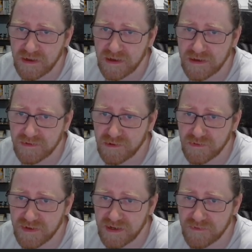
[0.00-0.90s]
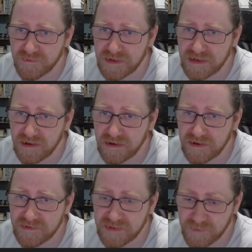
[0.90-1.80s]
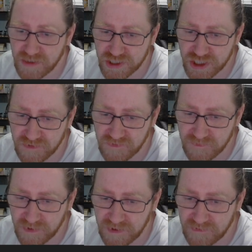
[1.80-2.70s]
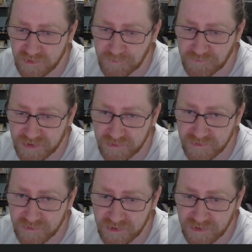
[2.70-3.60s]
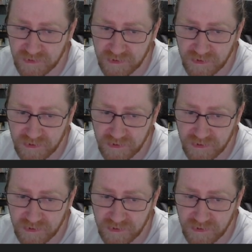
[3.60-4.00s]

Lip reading: and they also have a really high damage spike there. Gonna take